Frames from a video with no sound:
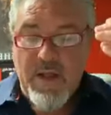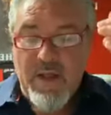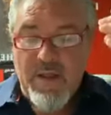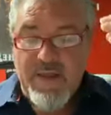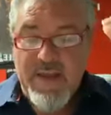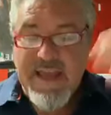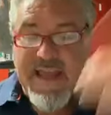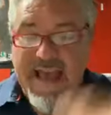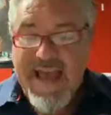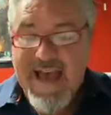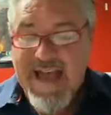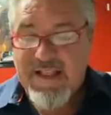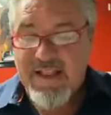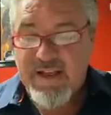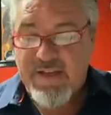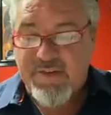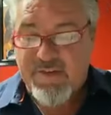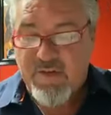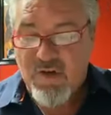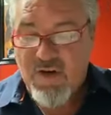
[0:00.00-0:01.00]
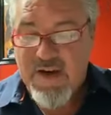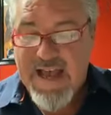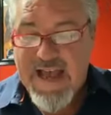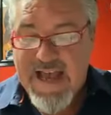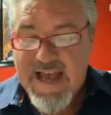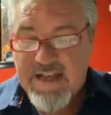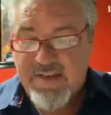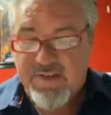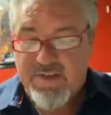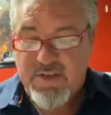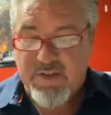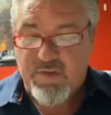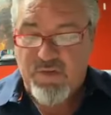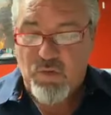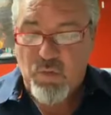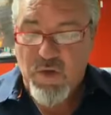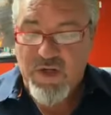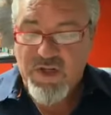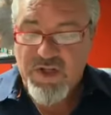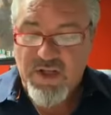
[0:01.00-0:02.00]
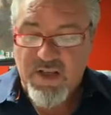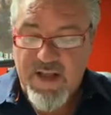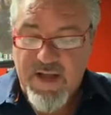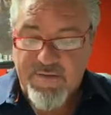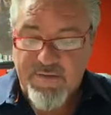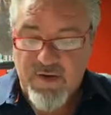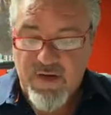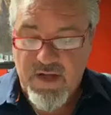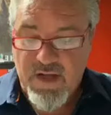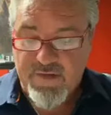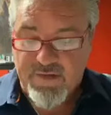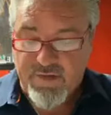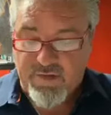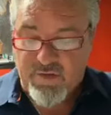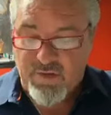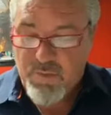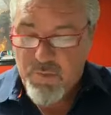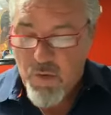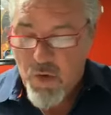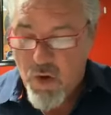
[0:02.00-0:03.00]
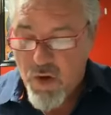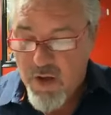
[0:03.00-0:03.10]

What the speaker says: The Atlas or axis switch lever is a small...